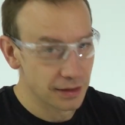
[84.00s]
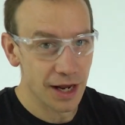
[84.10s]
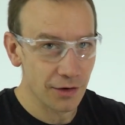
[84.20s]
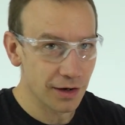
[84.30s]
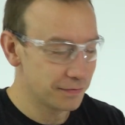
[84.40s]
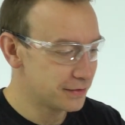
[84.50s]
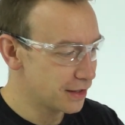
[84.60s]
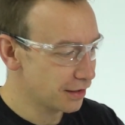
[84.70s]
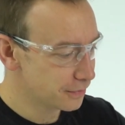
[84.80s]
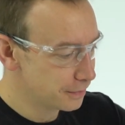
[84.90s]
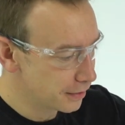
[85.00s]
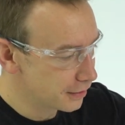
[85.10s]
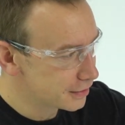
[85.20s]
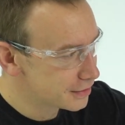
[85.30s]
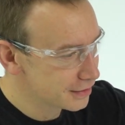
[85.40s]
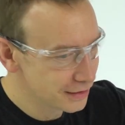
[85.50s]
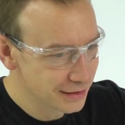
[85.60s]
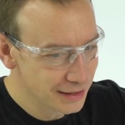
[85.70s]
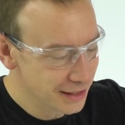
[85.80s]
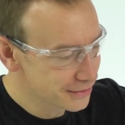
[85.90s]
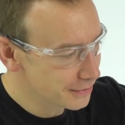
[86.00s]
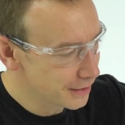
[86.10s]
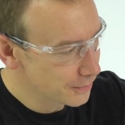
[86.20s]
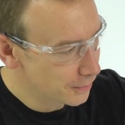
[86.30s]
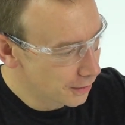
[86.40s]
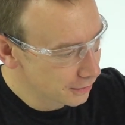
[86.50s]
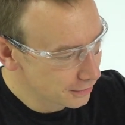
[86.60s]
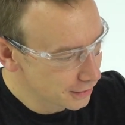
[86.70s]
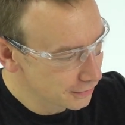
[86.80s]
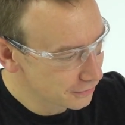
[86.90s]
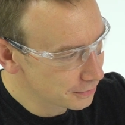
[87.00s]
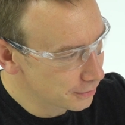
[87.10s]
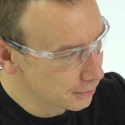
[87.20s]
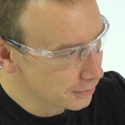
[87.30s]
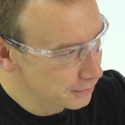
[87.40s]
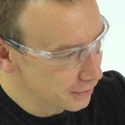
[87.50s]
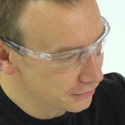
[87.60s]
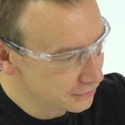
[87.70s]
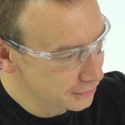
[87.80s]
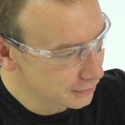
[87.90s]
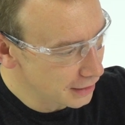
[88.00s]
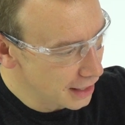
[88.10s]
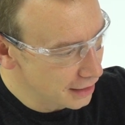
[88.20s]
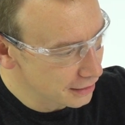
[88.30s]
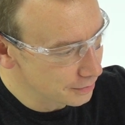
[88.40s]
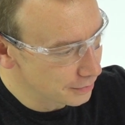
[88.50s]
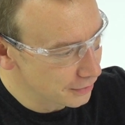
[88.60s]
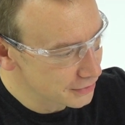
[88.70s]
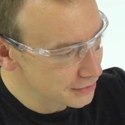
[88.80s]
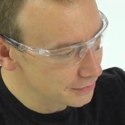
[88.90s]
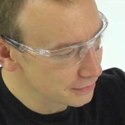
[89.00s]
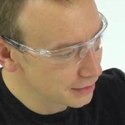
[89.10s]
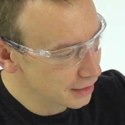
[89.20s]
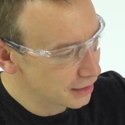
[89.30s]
Now, I've just put literally one small crystal at the bottom,